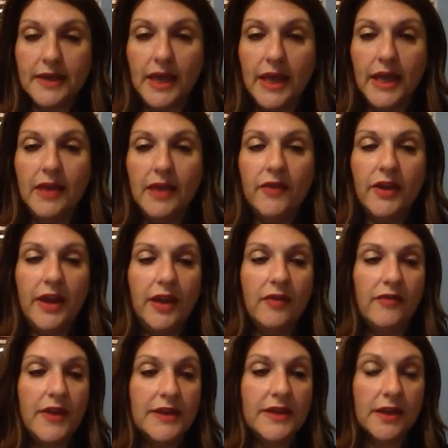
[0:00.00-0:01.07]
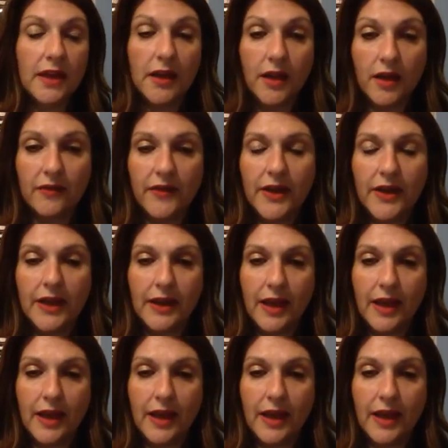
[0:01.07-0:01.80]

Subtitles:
And even if they didn't love it,